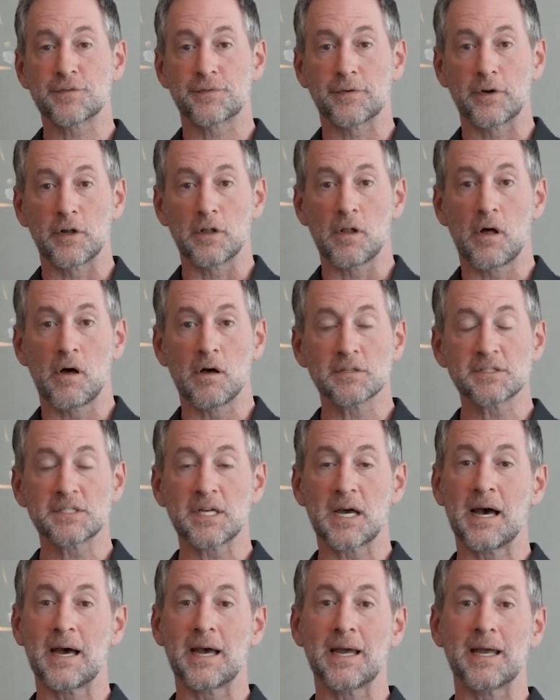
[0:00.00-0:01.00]
for a long
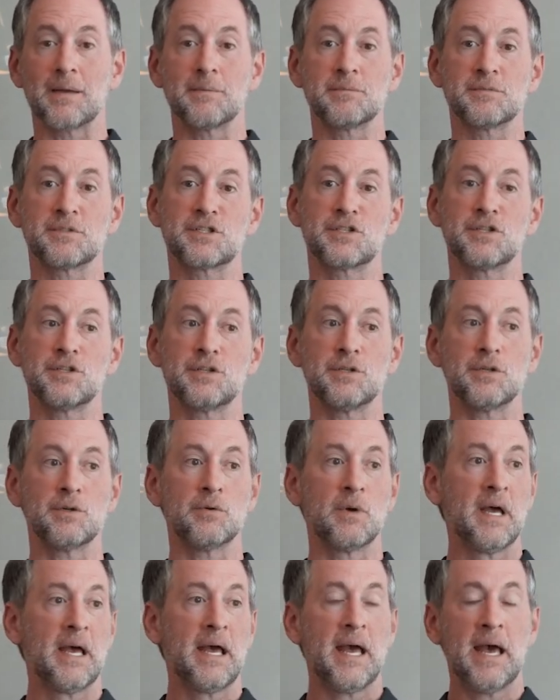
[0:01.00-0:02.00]
time to